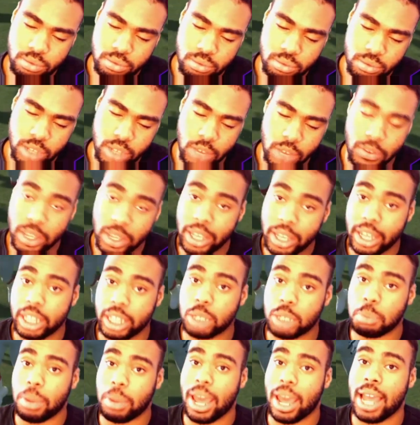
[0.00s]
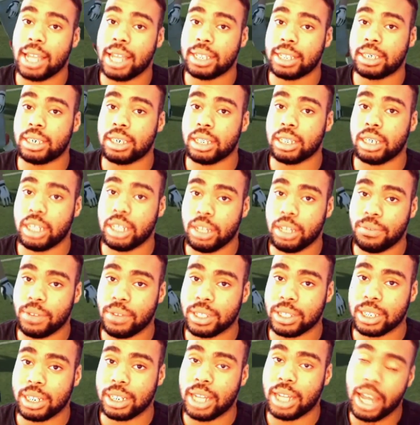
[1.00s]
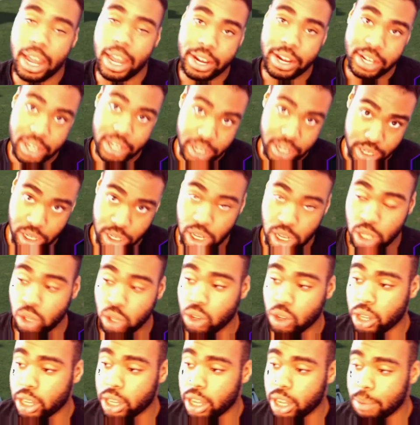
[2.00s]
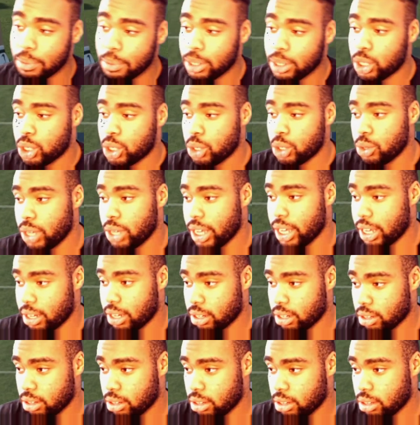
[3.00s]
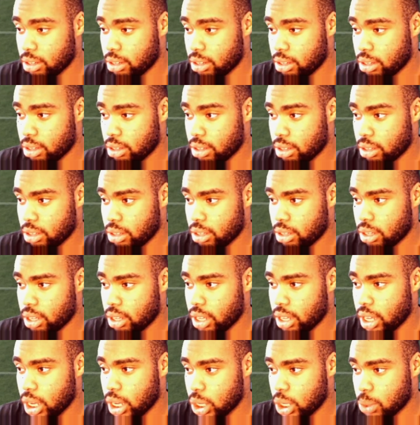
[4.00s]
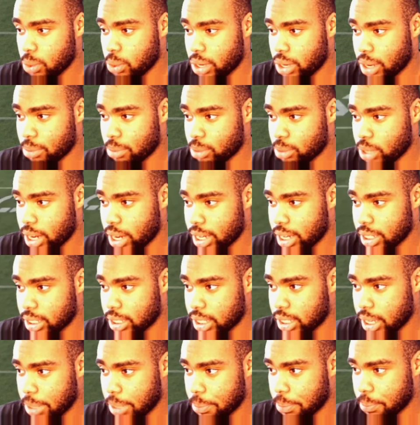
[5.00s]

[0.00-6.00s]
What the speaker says: if it gets past the defensive line, then you can come and shoot in, is what I'm trying to say.